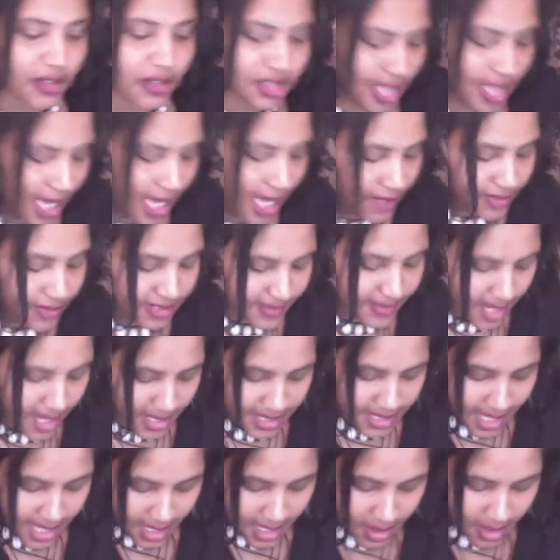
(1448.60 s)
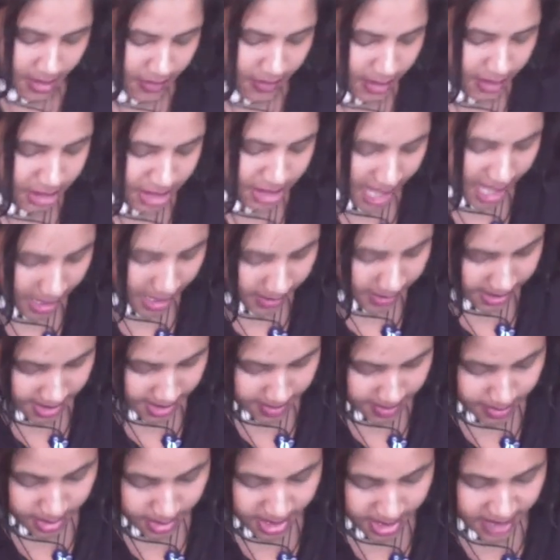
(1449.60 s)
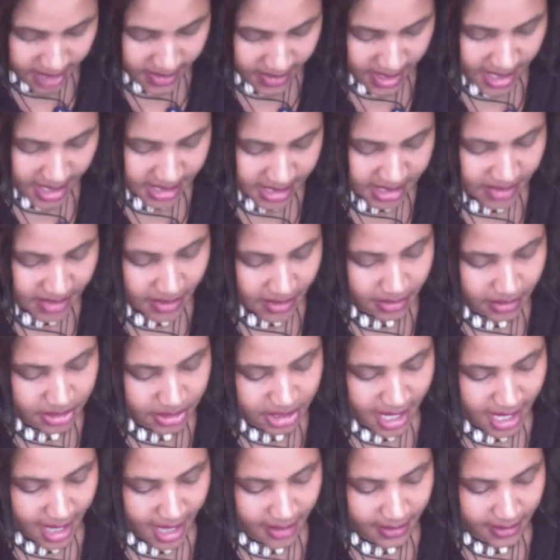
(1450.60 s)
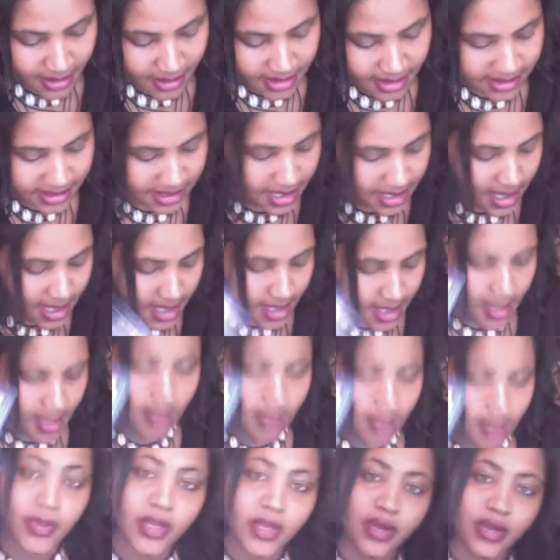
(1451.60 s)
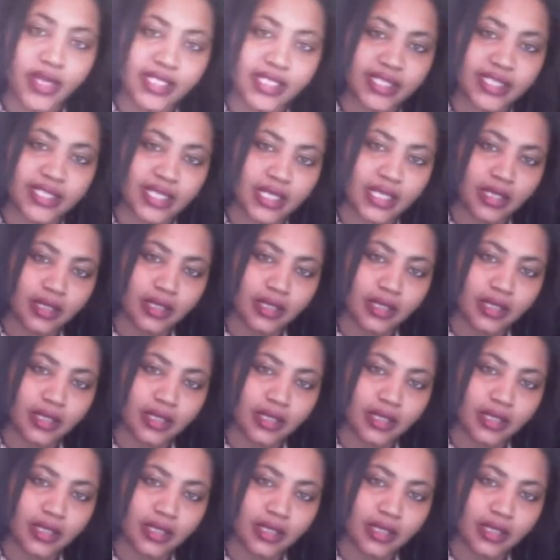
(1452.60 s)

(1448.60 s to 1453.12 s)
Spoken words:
chakras, meditating on those chakras, and breathing into those chakras. Purity.